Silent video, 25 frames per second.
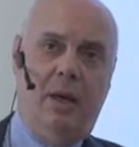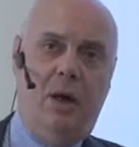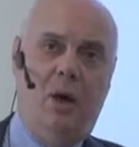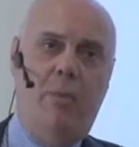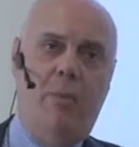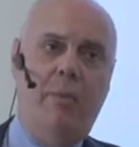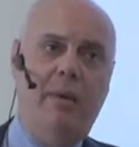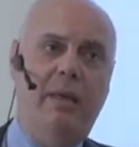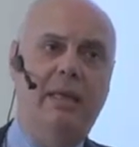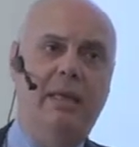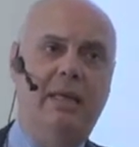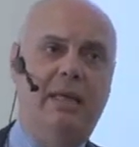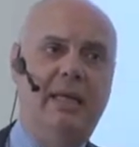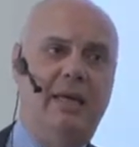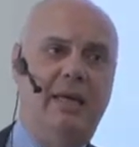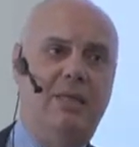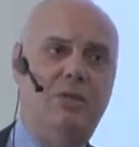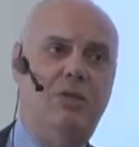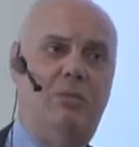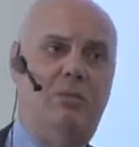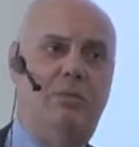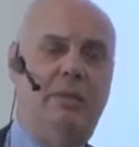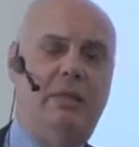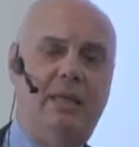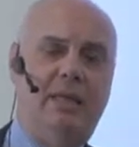How many
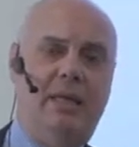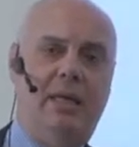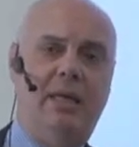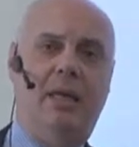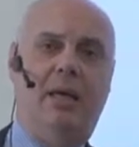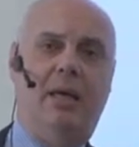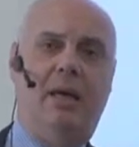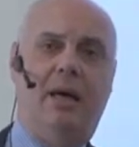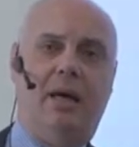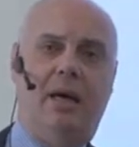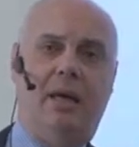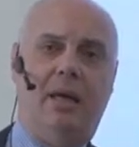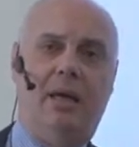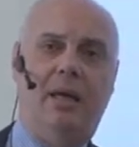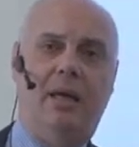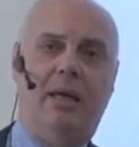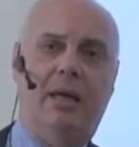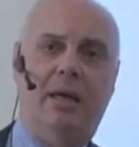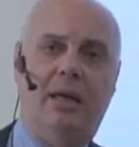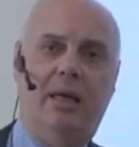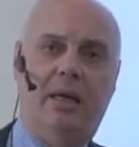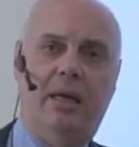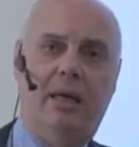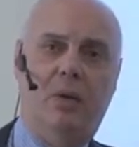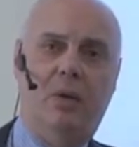customers they
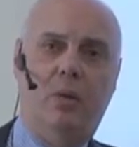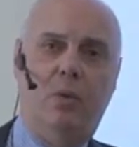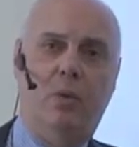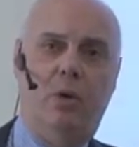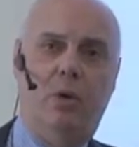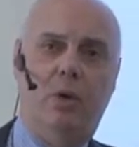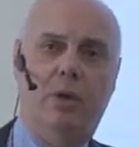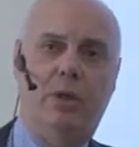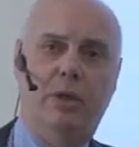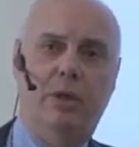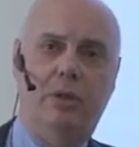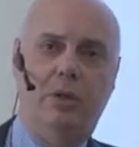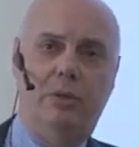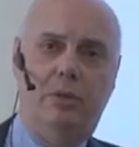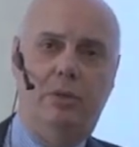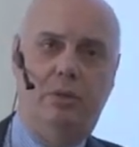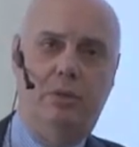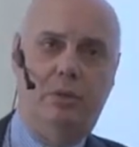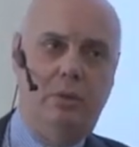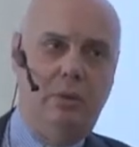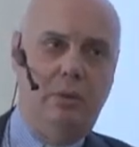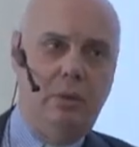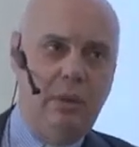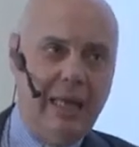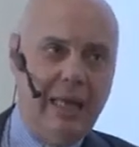are working
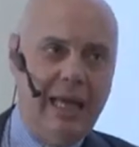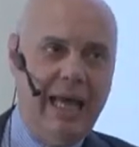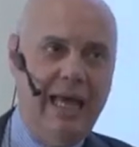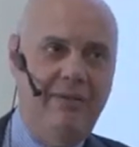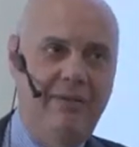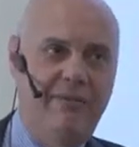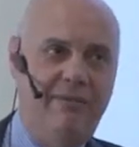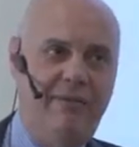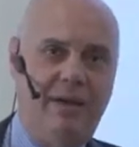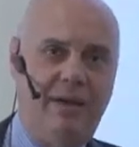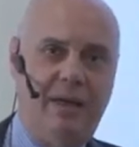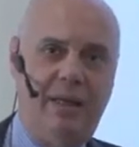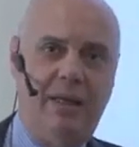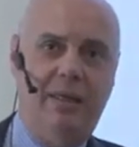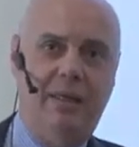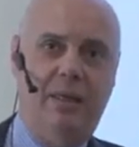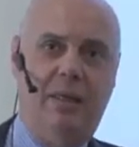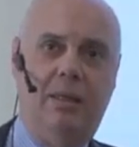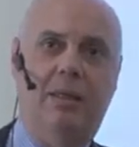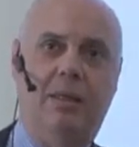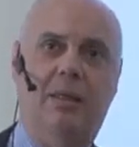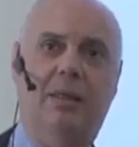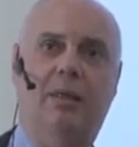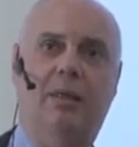every